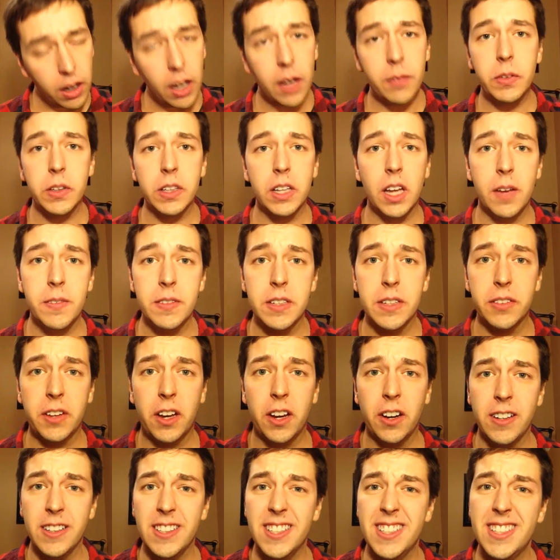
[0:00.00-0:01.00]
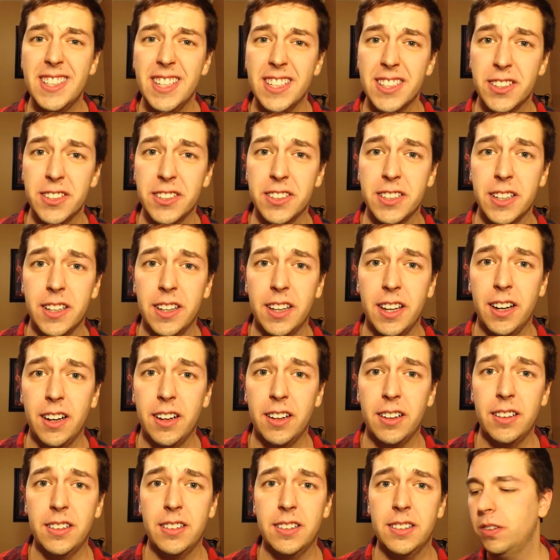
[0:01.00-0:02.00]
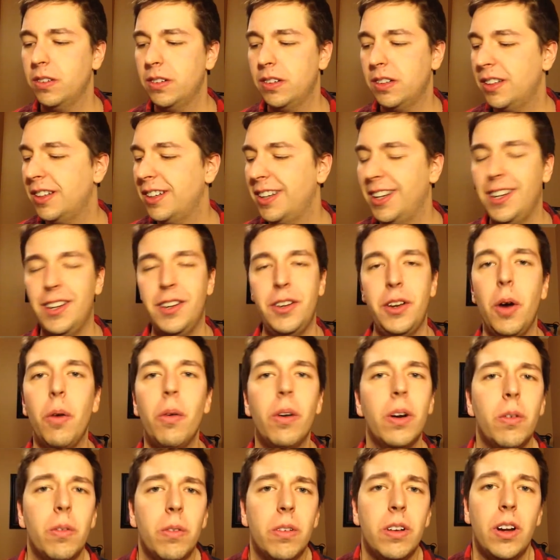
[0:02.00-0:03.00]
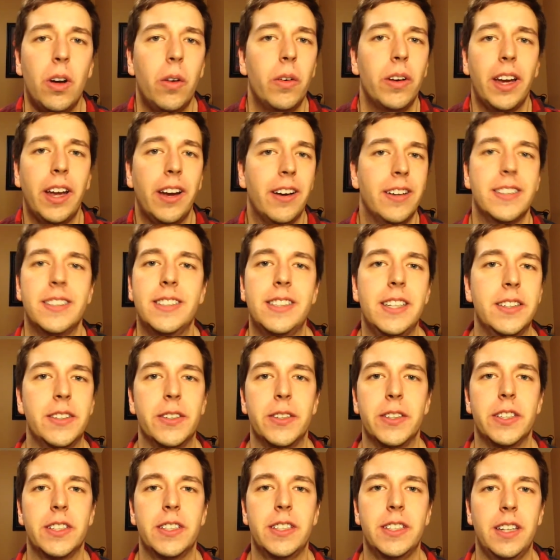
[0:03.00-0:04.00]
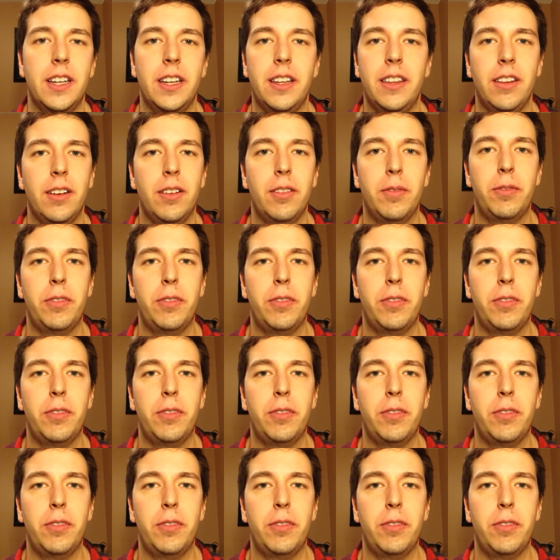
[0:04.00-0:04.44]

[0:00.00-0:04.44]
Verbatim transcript: A couple times I've carried scissors in there. No one, no one carries scissors in their